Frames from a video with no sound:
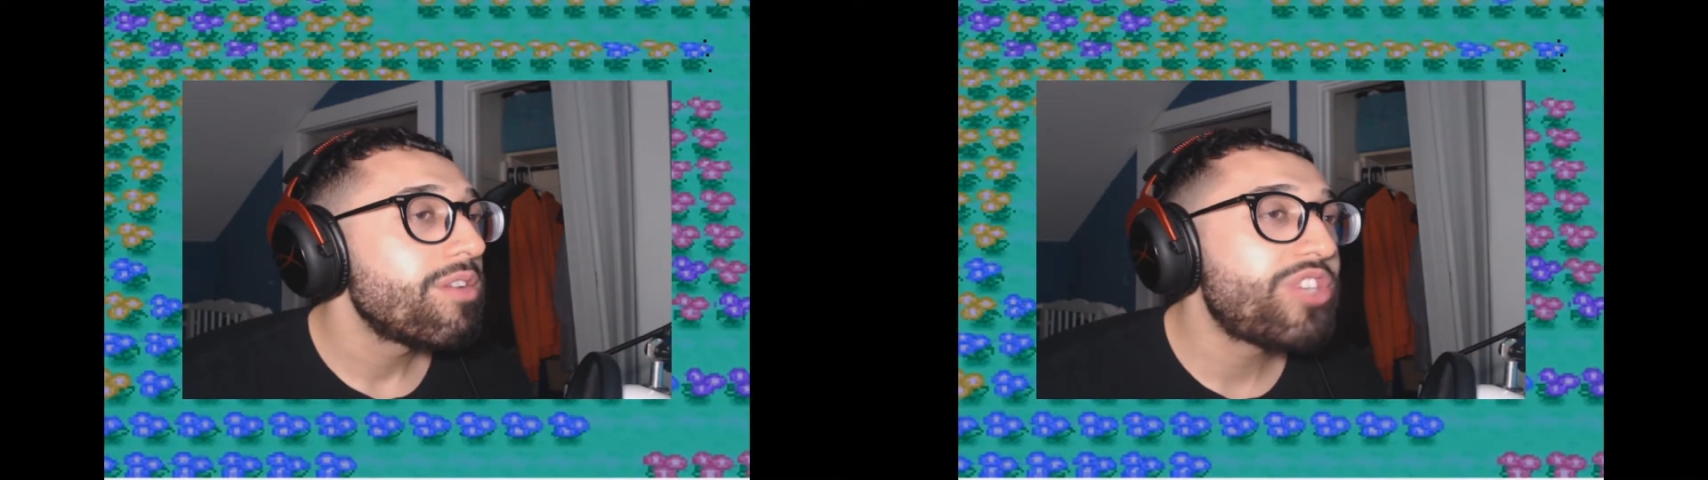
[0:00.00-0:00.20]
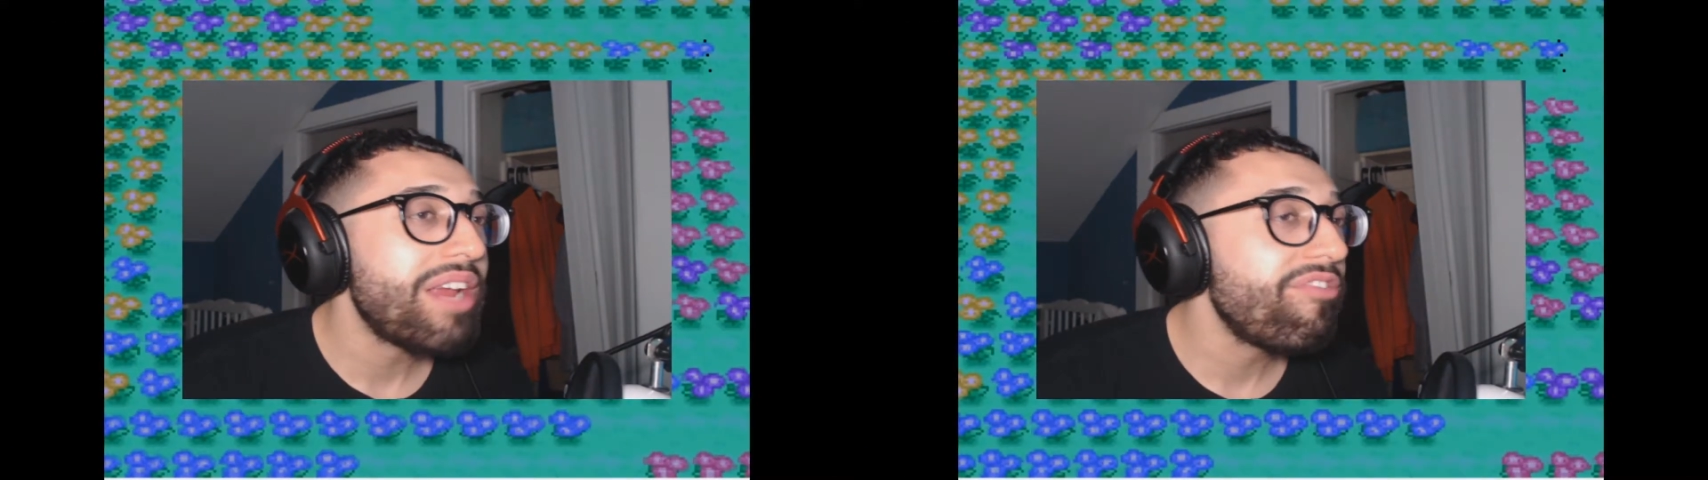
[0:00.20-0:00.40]

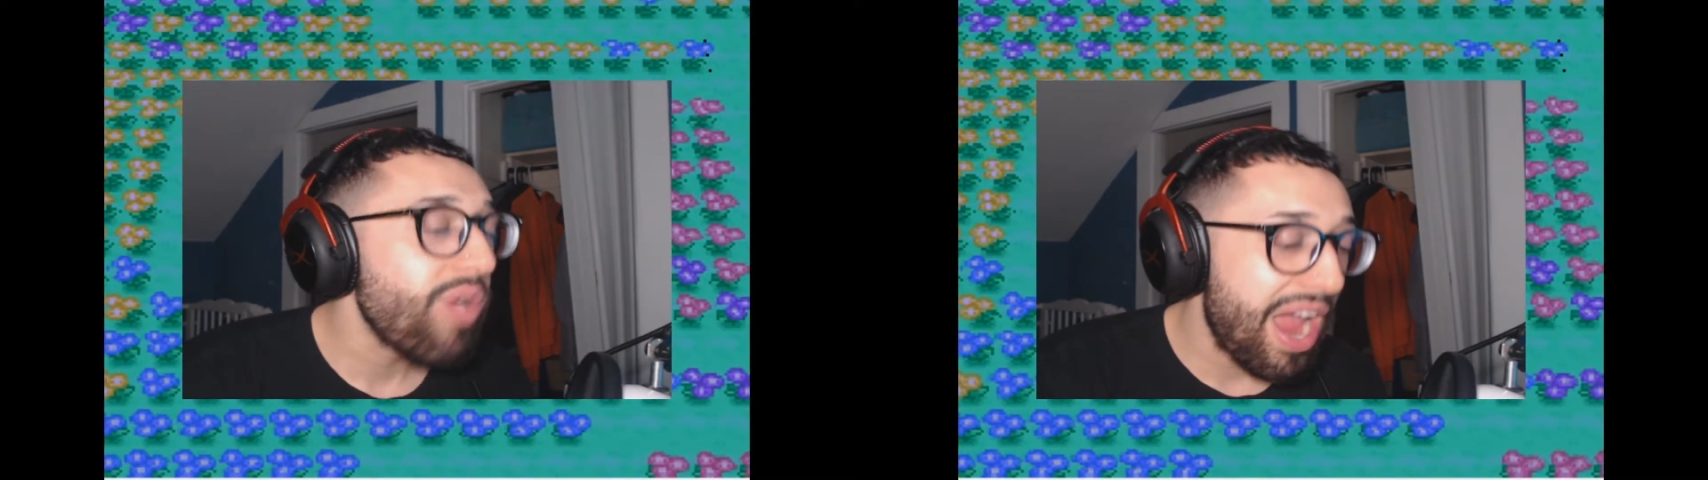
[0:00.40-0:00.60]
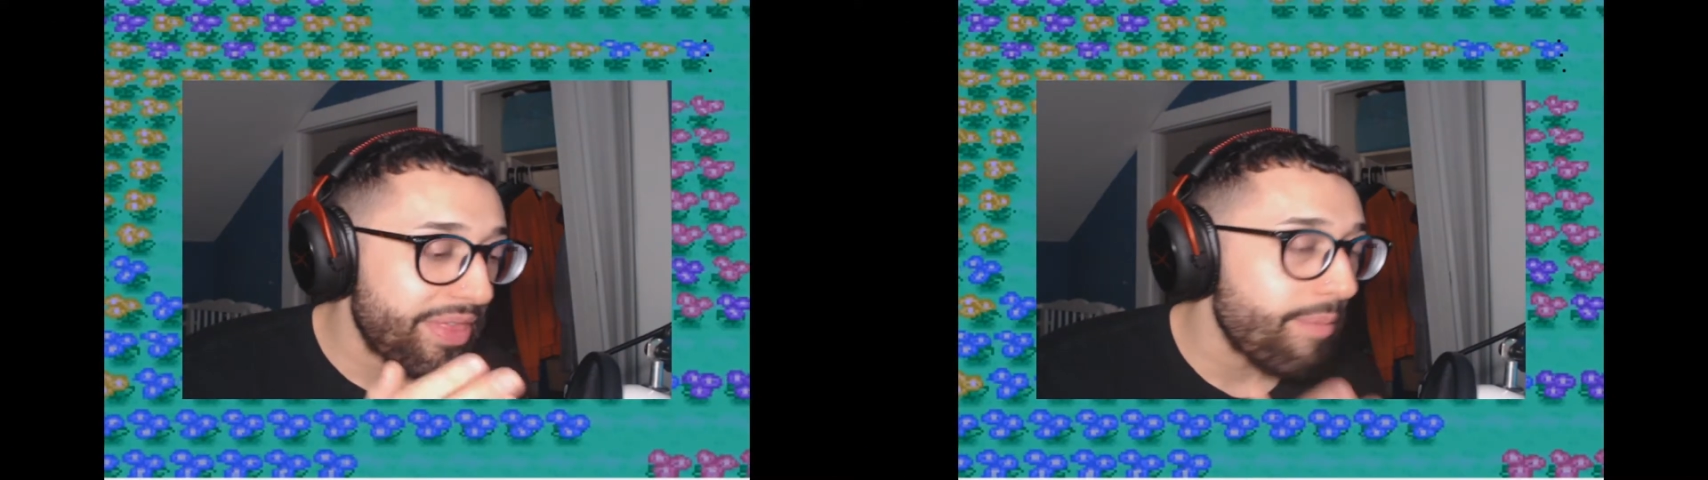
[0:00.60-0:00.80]
Gen
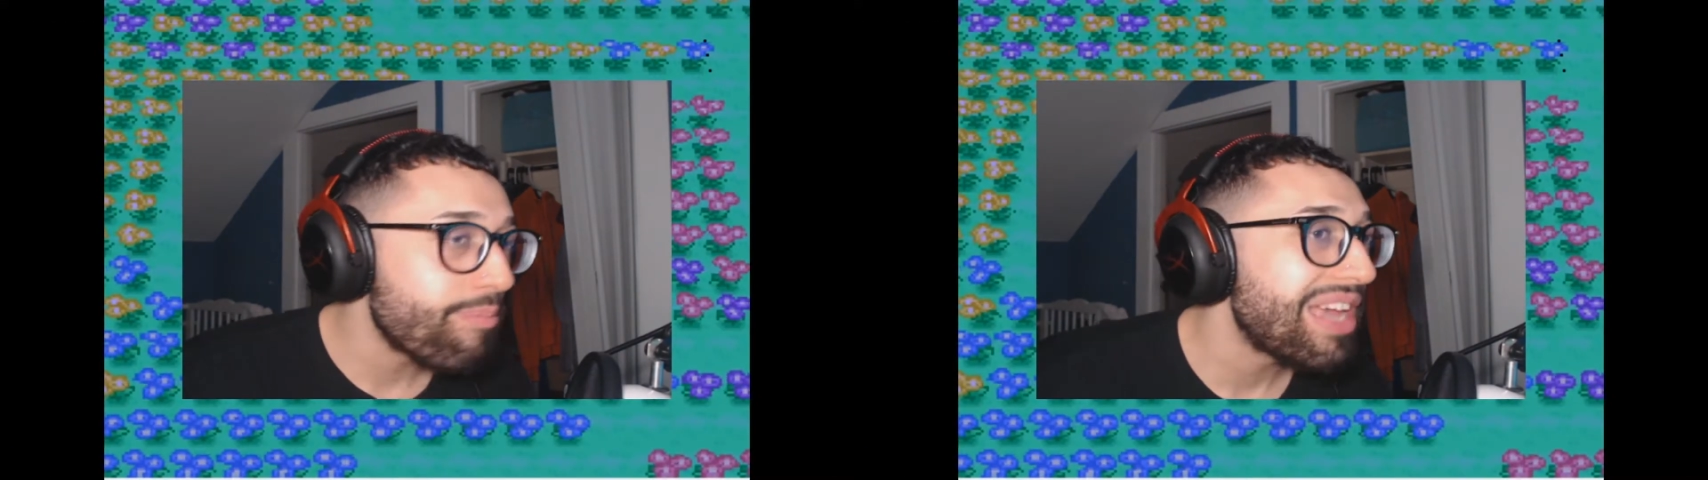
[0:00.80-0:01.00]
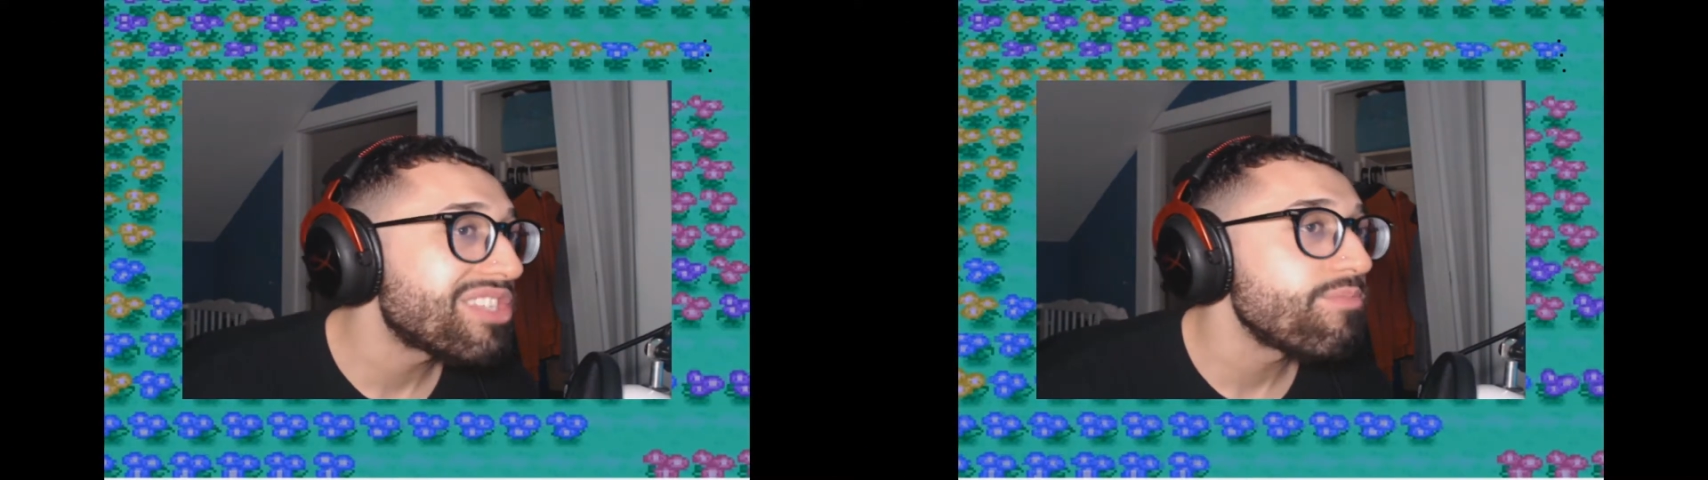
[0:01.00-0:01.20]
four had the
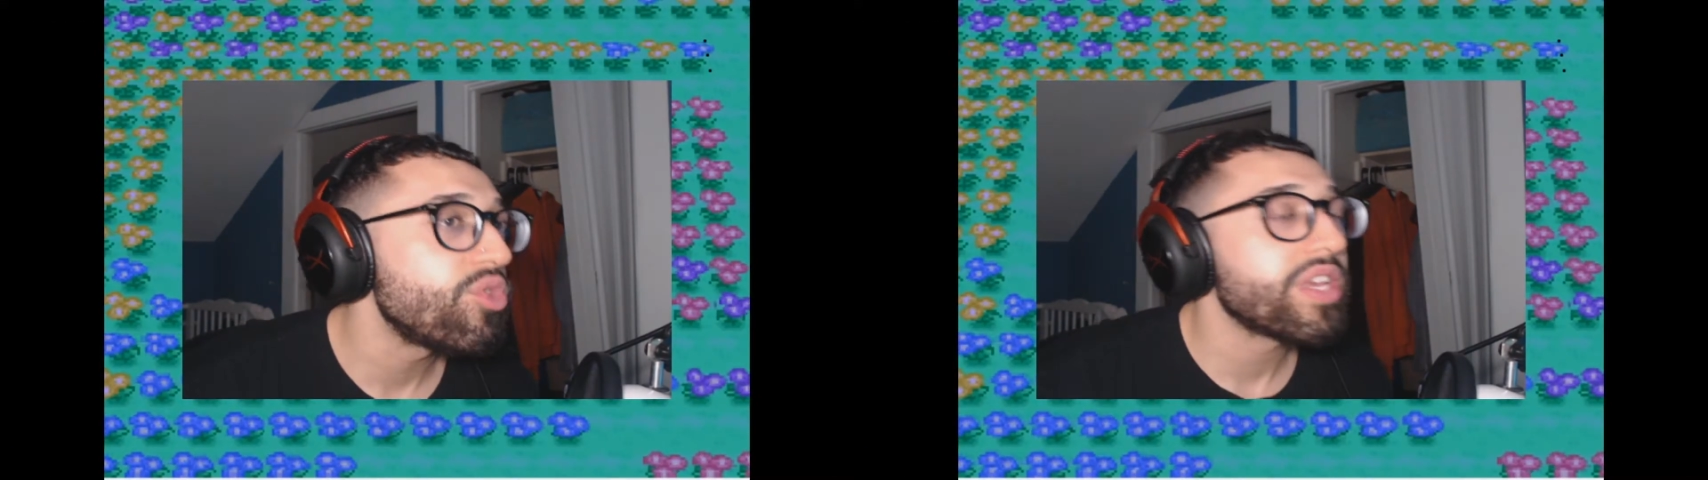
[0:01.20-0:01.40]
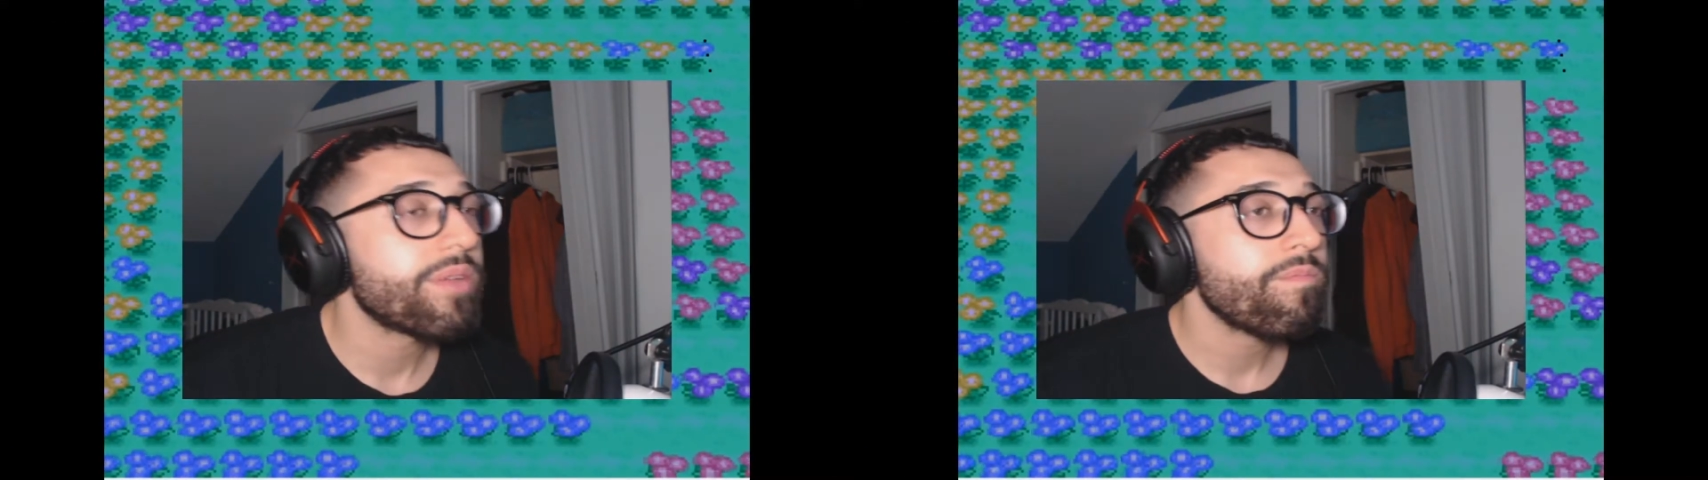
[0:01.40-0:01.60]
best music.